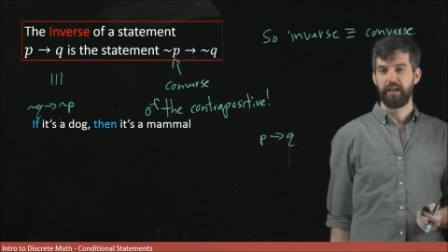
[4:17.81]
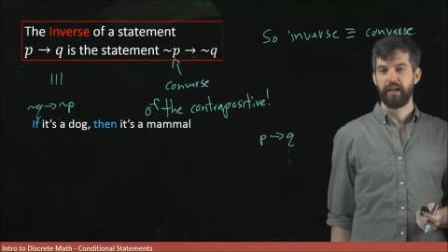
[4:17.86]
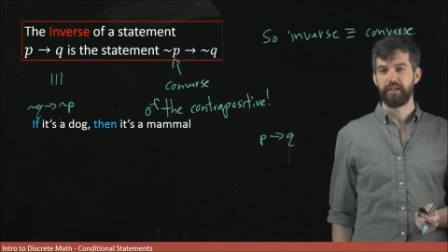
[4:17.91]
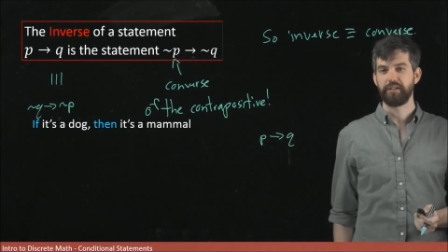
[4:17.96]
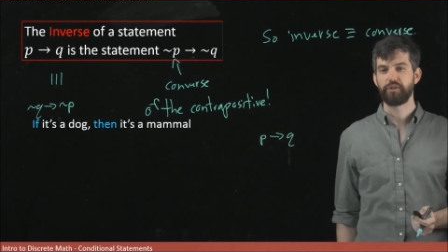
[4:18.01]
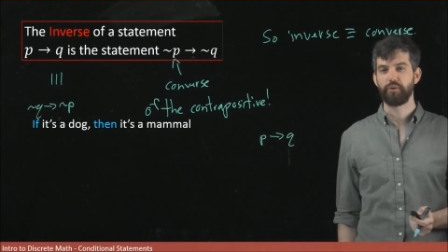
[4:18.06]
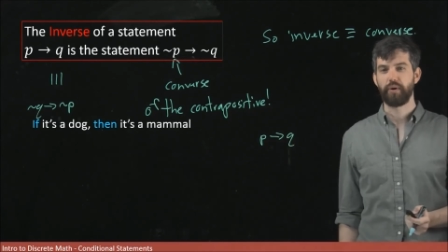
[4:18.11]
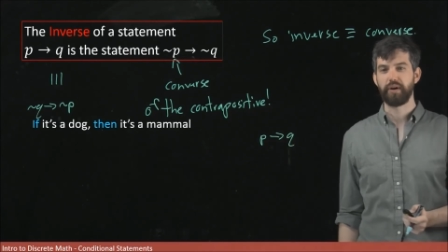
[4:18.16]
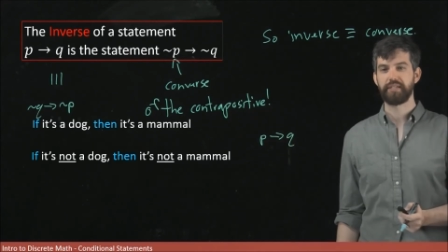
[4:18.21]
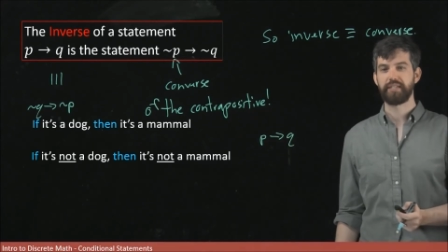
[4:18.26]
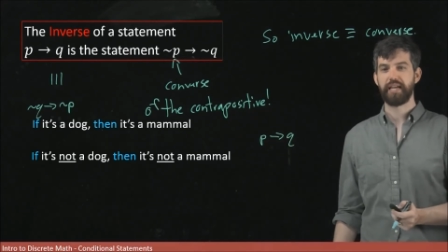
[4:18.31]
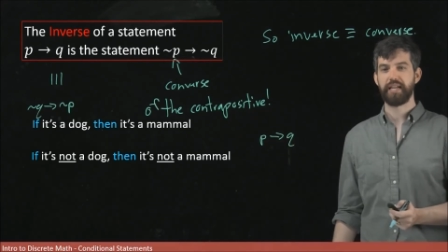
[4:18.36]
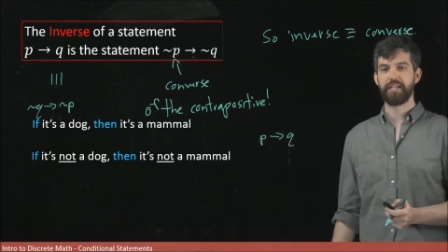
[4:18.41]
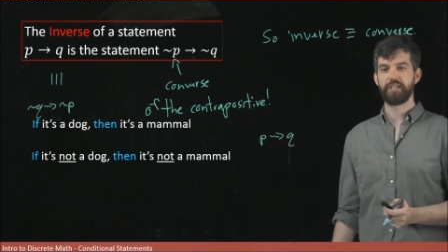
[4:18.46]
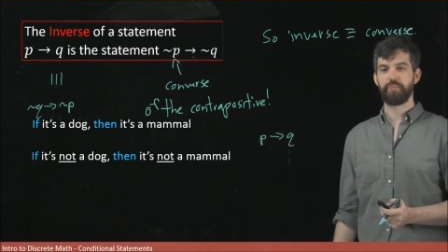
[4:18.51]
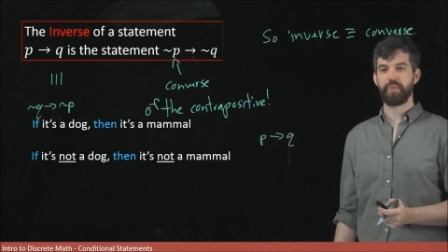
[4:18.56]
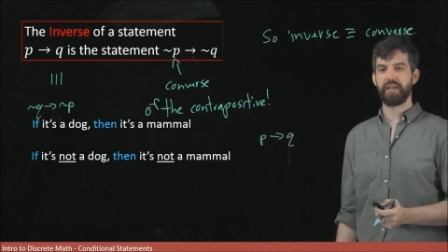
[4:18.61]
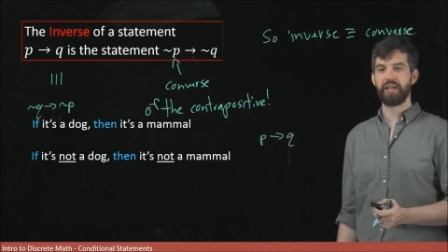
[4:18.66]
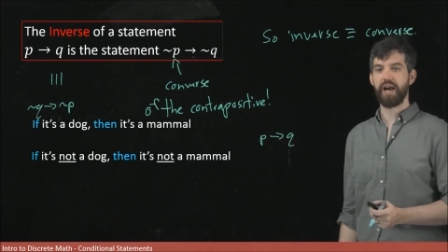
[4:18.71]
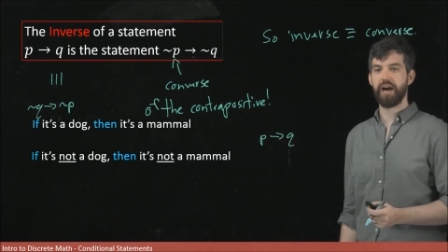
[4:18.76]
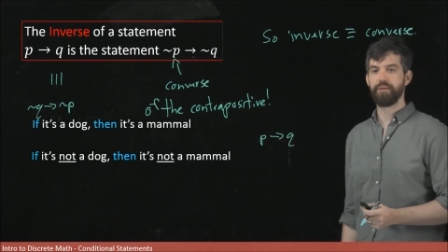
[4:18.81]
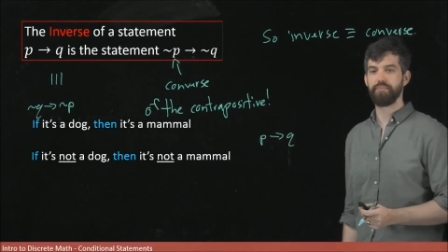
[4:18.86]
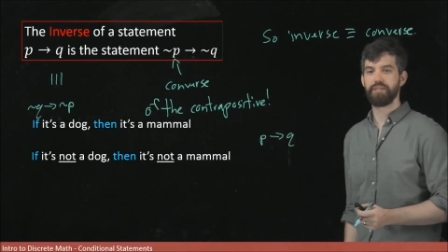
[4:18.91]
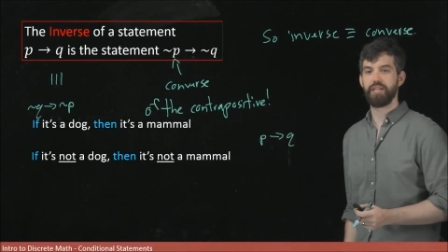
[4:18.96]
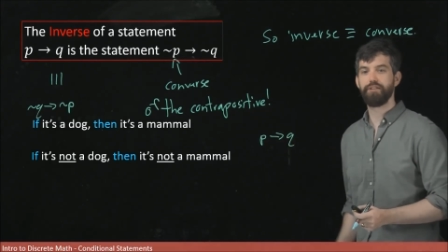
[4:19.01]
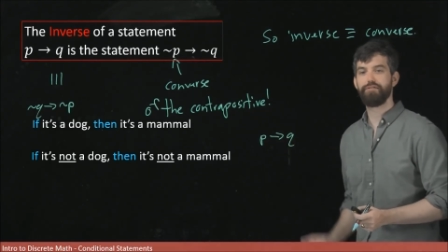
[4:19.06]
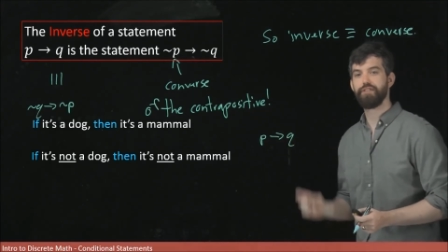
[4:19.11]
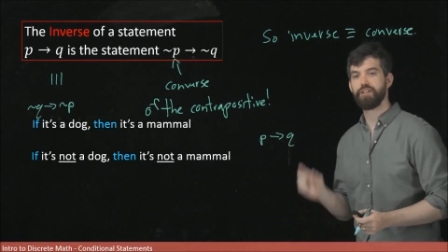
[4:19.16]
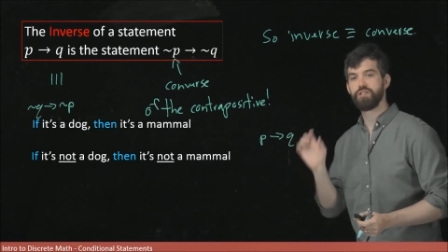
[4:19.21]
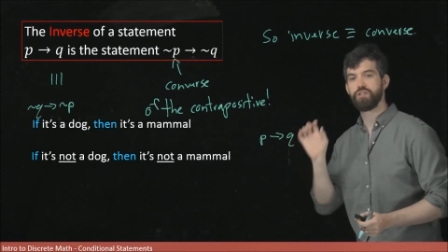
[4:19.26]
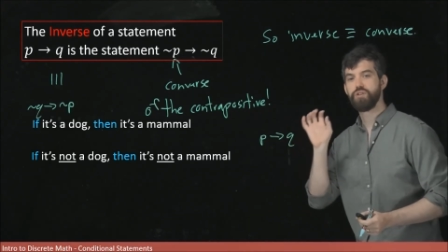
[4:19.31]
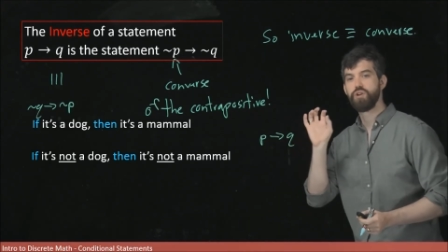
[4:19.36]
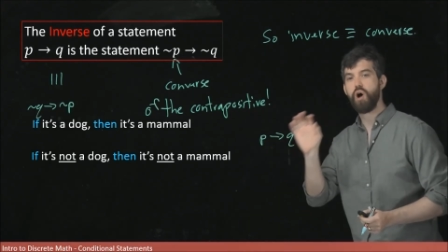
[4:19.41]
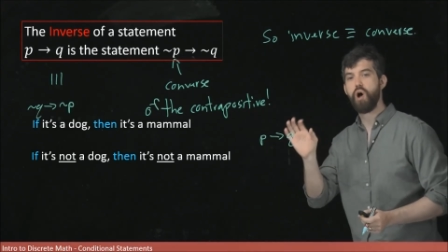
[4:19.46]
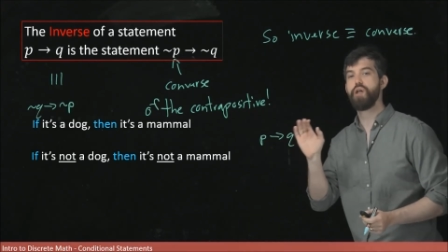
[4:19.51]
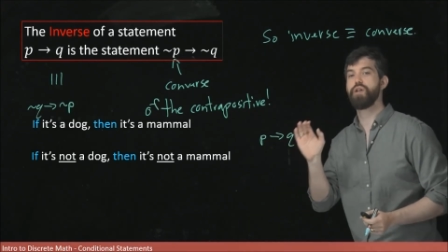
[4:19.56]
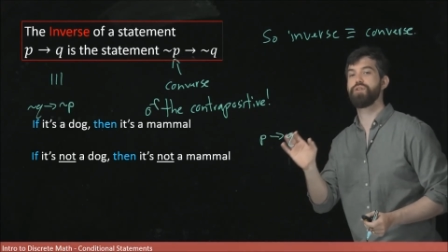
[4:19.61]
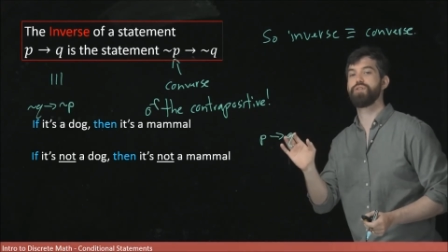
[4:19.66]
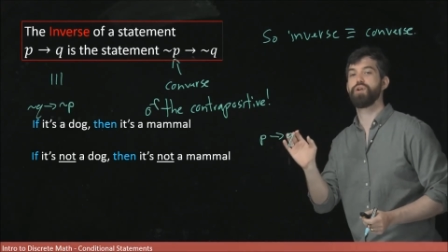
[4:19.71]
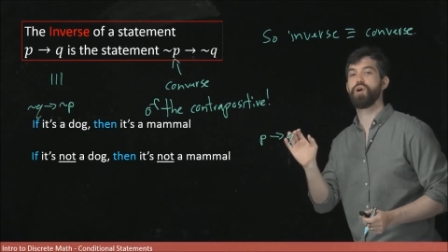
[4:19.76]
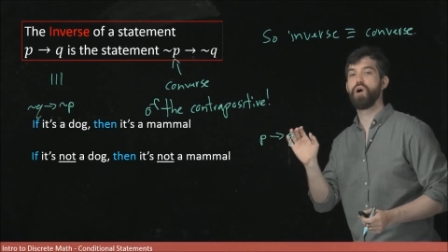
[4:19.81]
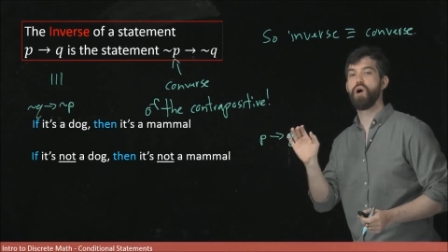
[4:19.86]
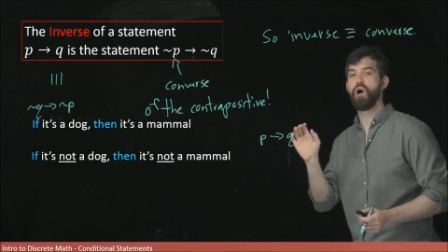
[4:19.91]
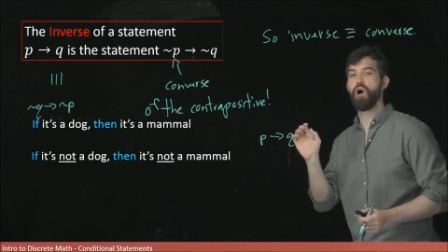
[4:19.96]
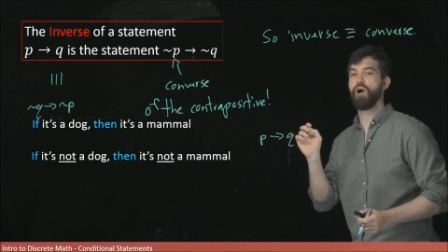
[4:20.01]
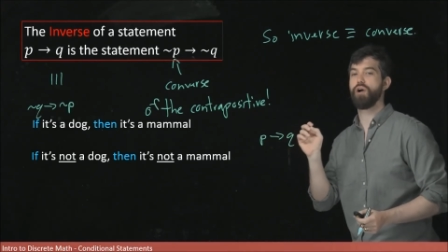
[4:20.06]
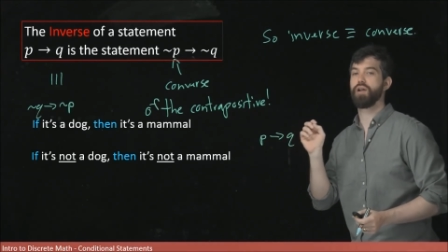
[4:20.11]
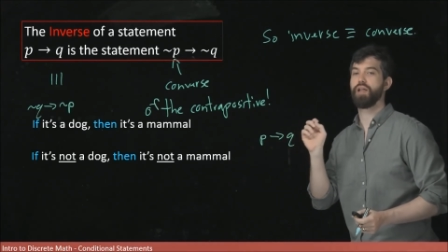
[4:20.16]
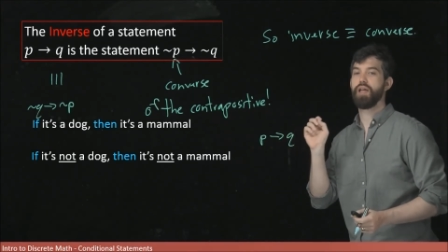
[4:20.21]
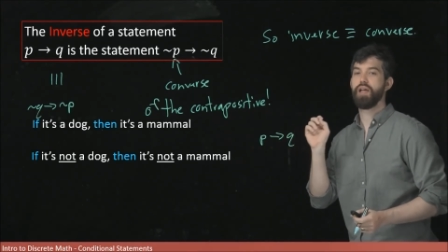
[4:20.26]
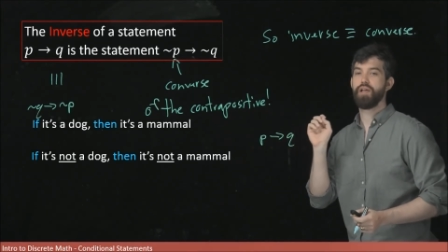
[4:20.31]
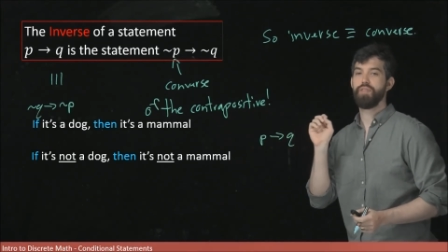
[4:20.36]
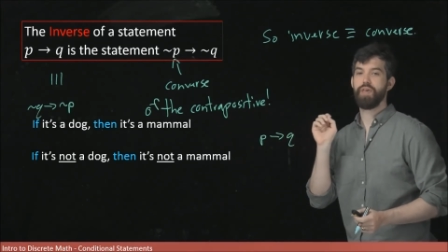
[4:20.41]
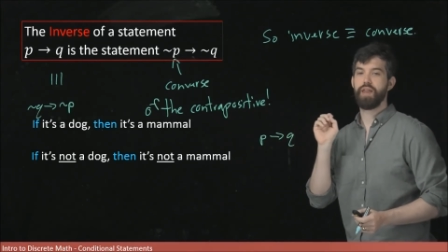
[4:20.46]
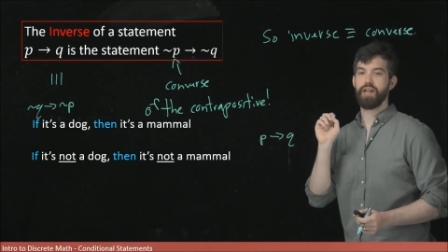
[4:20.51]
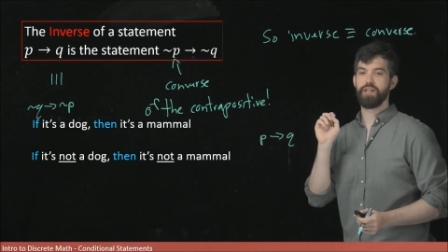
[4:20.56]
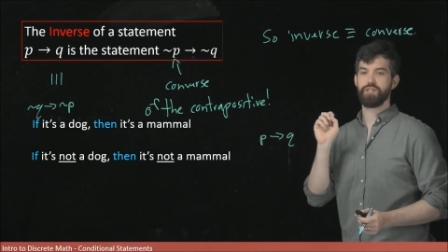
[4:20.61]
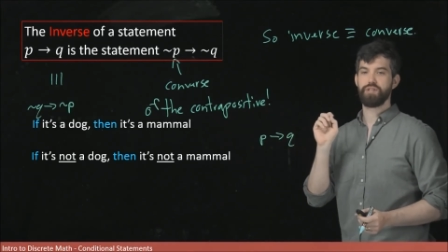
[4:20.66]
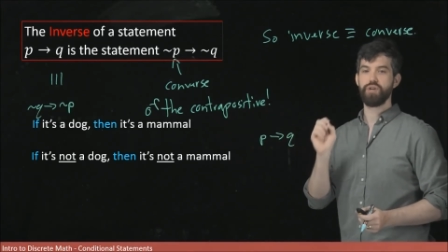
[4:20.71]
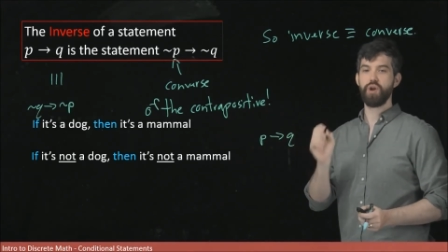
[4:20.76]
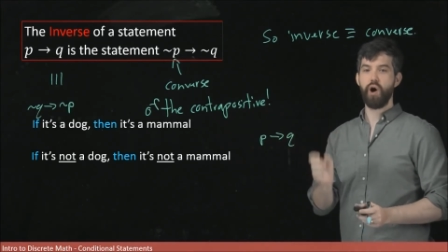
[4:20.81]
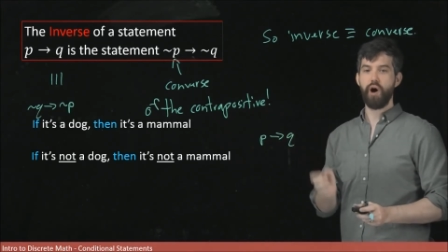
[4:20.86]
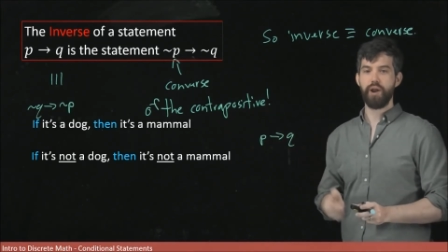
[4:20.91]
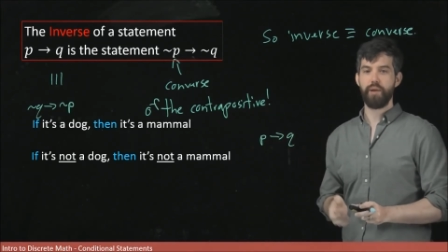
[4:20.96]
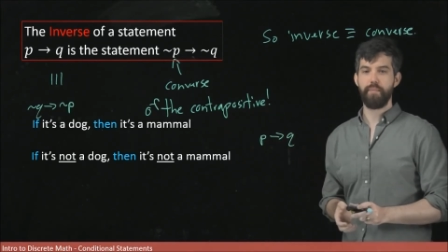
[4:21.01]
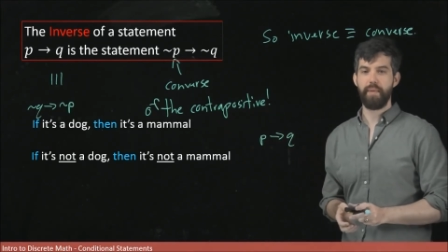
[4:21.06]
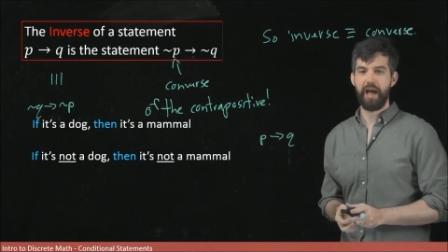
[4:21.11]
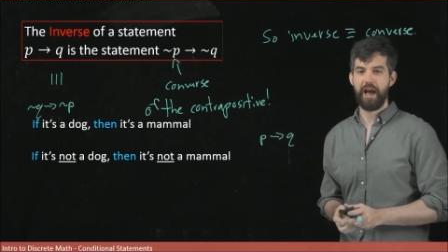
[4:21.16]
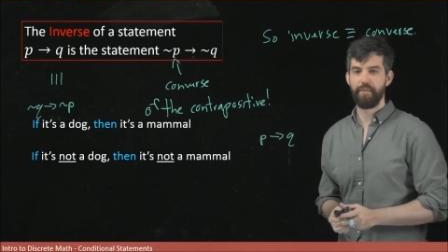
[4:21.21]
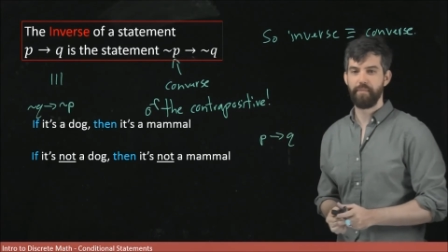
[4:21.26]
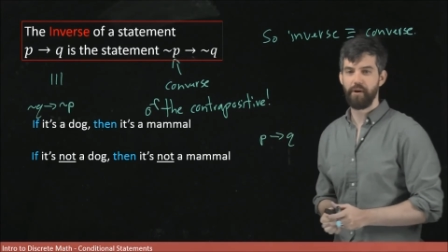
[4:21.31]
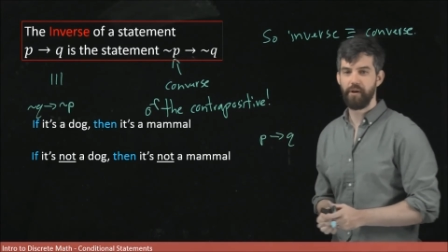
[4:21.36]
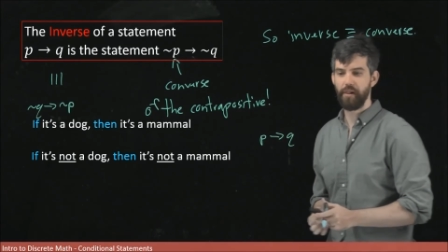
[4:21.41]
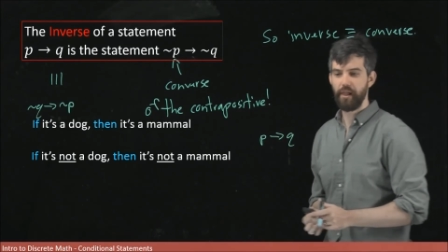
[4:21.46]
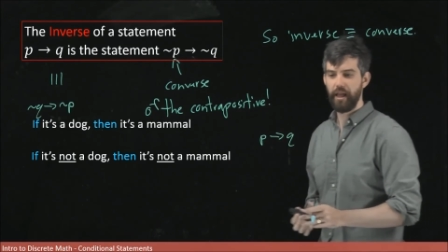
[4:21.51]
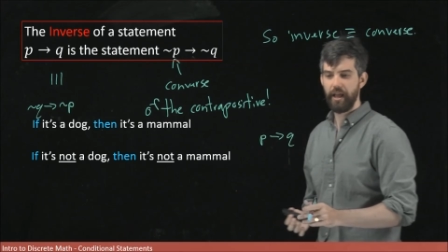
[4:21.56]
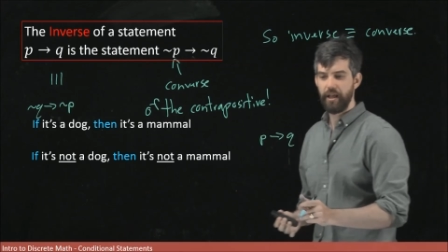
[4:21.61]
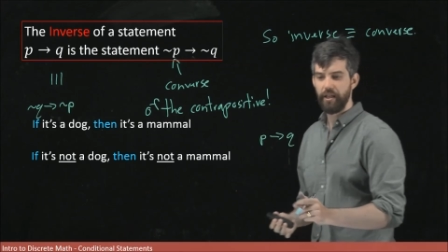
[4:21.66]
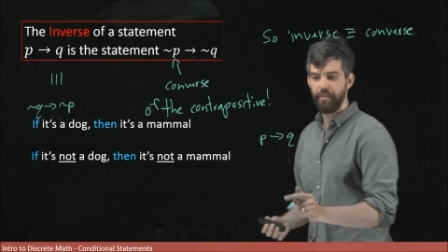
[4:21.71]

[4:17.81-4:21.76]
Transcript: And so our sentence becomes, if it's not a dog, then it's not a mammal.